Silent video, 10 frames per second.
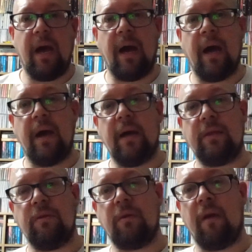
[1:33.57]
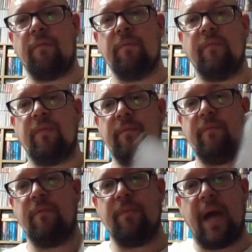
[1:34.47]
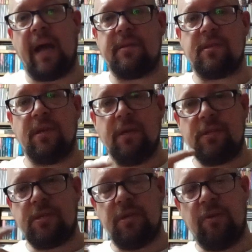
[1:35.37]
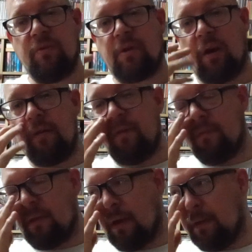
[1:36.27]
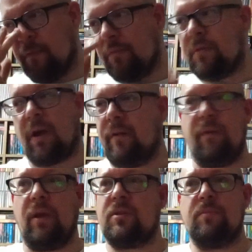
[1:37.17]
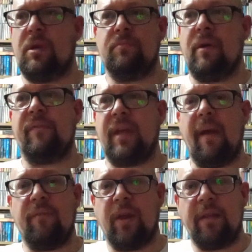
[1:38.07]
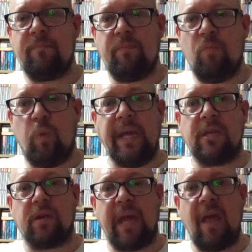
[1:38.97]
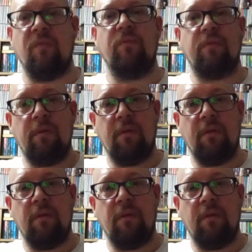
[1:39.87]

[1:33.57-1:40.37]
and you go from that to kind of like, sometimes I forget for like weeks on end